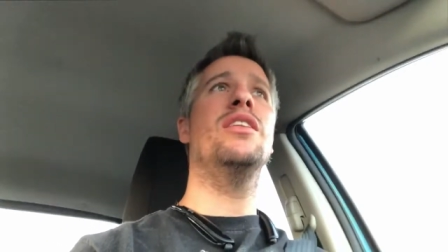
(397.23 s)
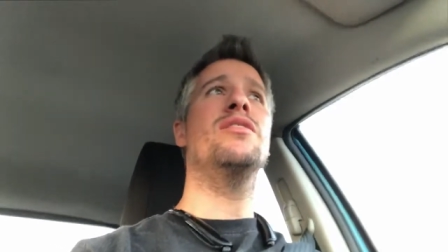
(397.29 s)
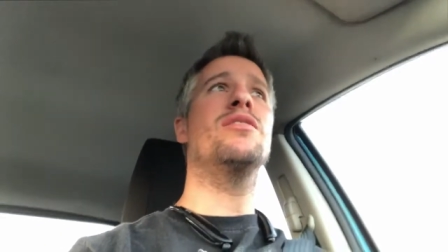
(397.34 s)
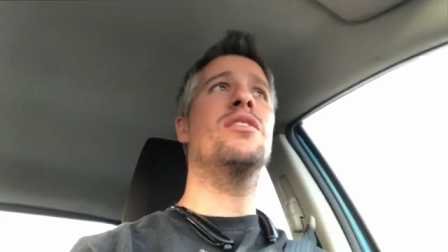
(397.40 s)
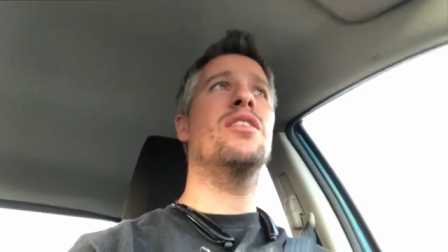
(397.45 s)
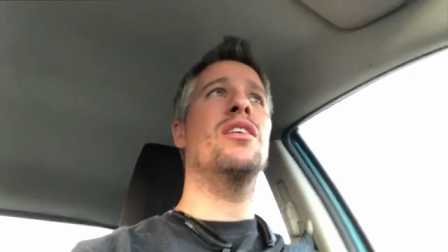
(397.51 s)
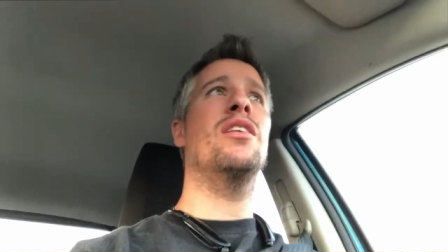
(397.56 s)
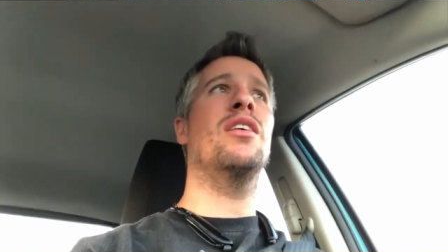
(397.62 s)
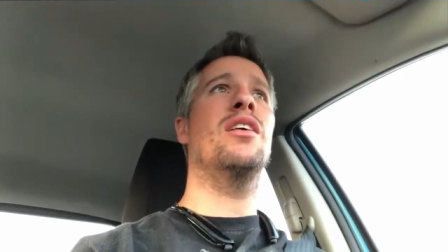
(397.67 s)

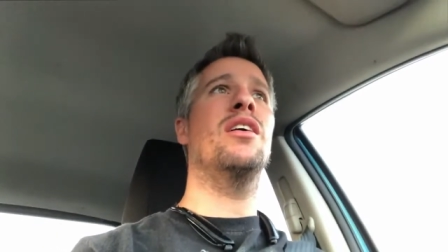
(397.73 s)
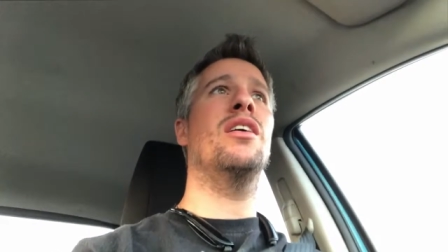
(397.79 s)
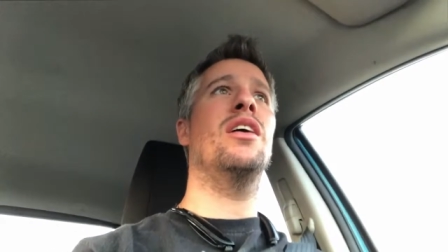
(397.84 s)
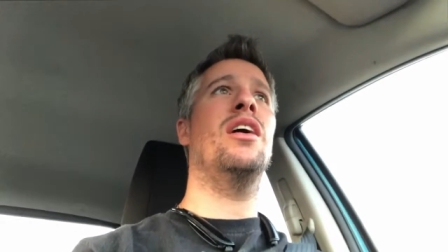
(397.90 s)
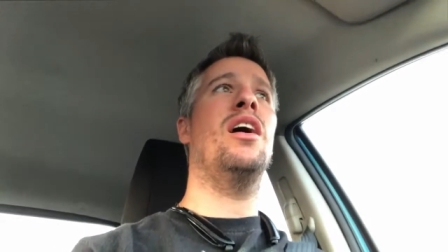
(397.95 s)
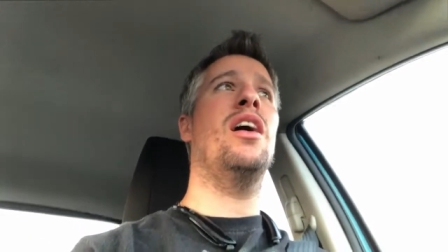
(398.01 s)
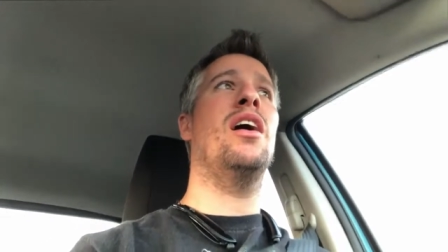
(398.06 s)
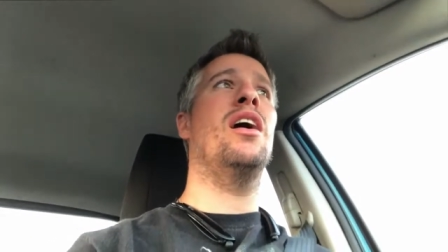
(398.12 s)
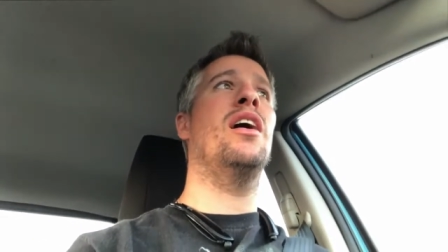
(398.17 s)
to,
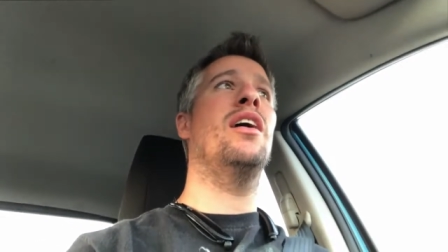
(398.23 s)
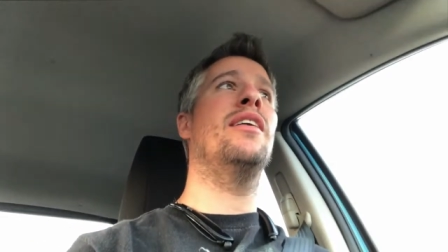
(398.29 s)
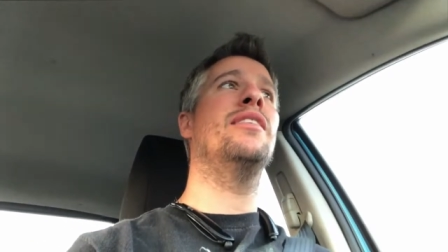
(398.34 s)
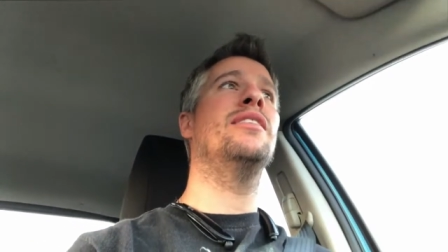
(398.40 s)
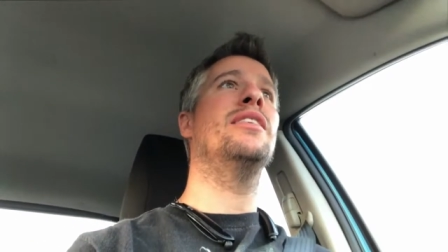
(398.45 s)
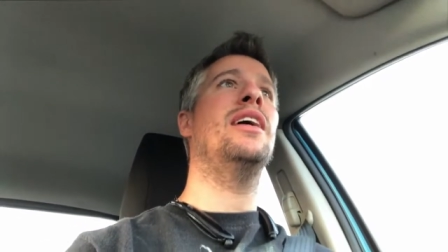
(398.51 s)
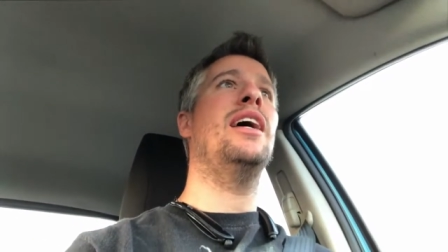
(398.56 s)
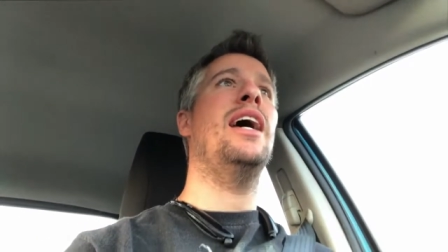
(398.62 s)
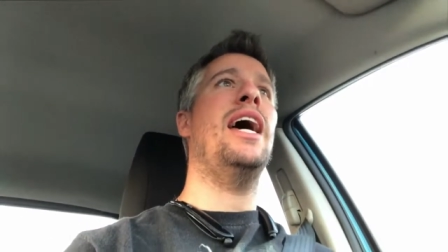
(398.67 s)

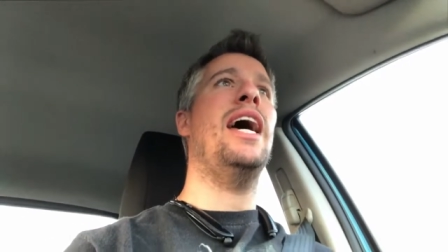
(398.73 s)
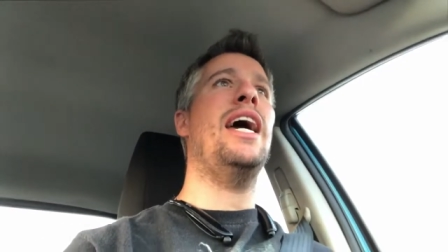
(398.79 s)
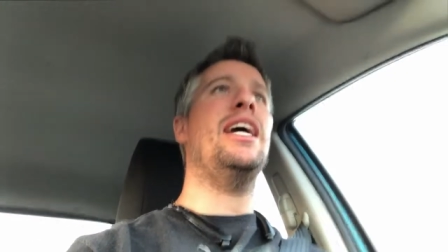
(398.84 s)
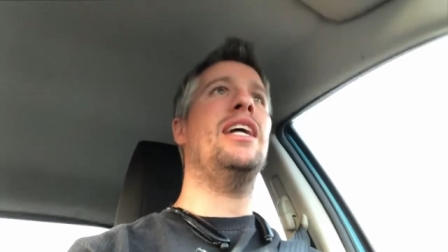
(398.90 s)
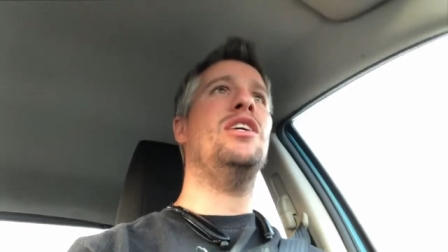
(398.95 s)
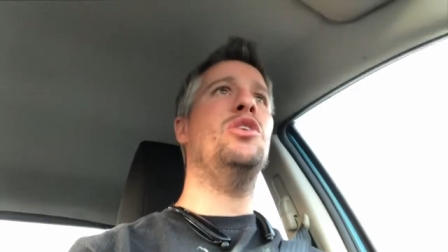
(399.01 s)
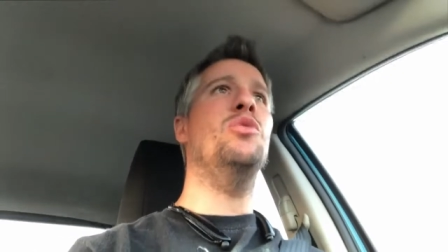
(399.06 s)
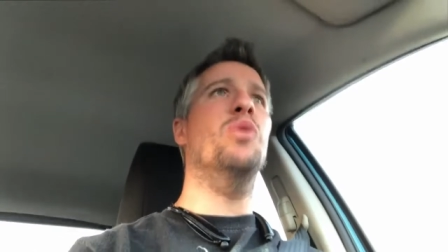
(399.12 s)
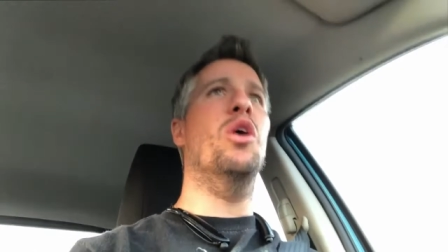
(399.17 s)
uh,
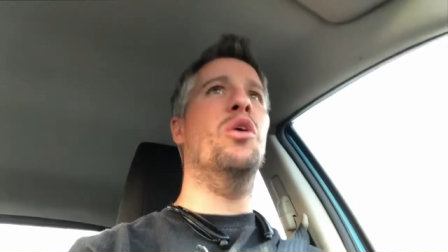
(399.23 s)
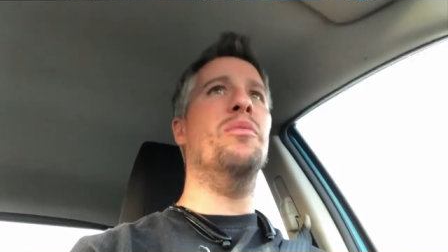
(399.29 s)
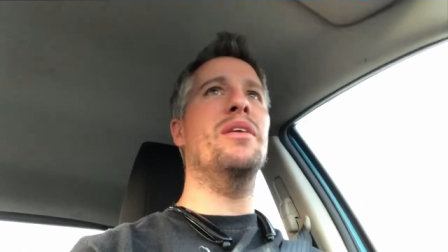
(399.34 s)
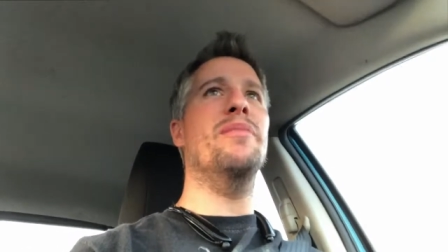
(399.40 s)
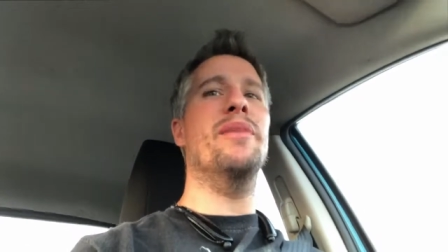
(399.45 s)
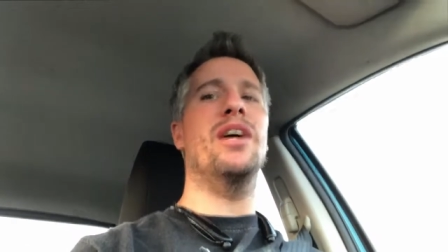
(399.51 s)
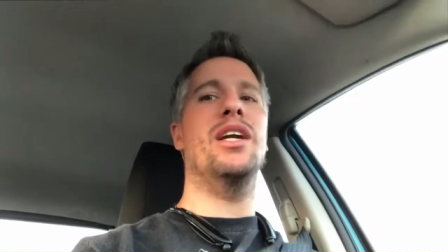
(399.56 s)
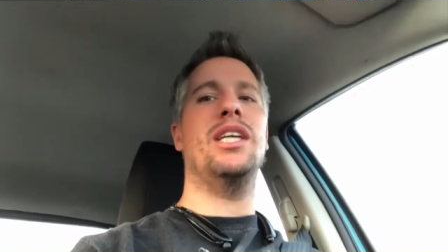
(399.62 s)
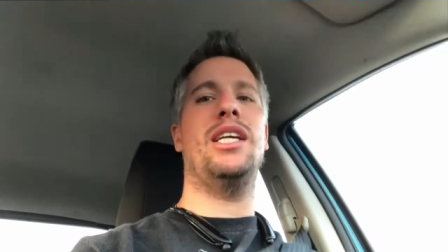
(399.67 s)
hey, you owe
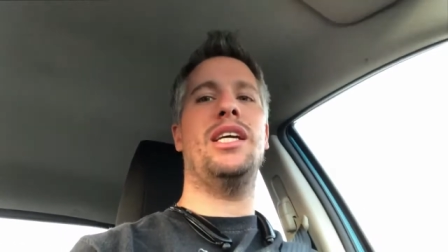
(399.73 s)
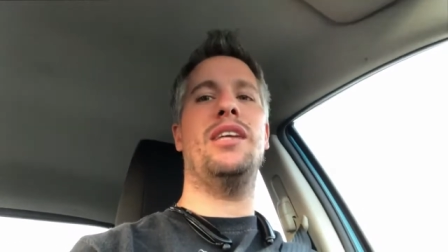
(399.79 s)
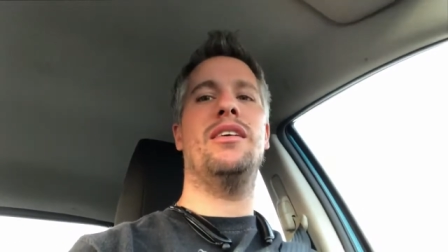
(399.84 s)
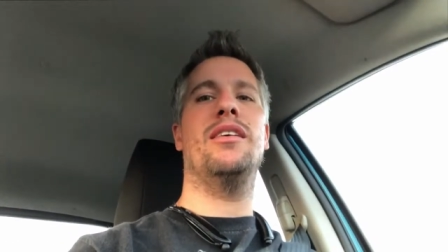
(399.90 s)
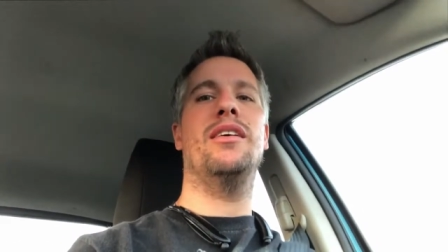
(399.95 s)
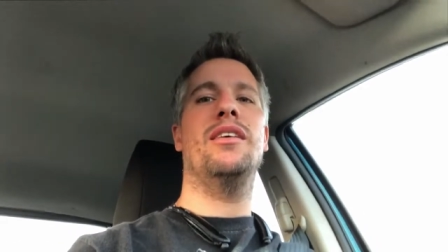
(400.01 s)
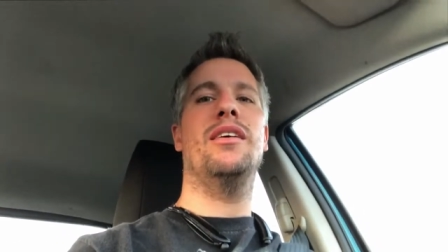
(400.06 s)
me money.